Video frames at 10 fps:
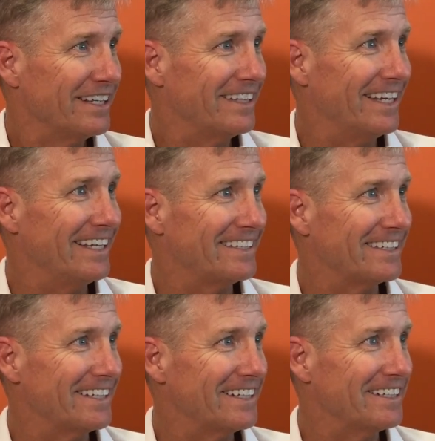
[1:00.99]

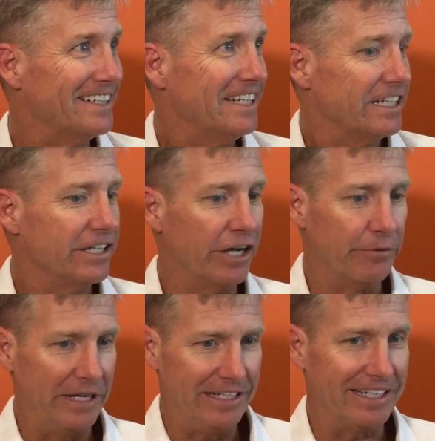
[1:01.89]
That
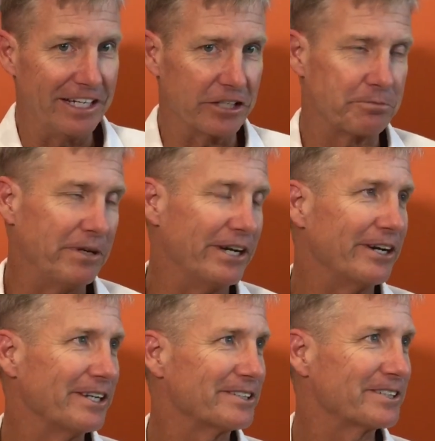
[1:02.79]
need to get
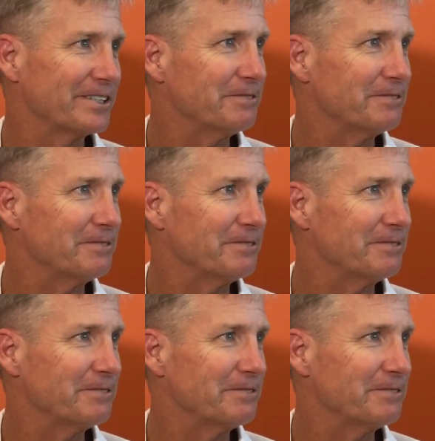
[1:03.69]
experience.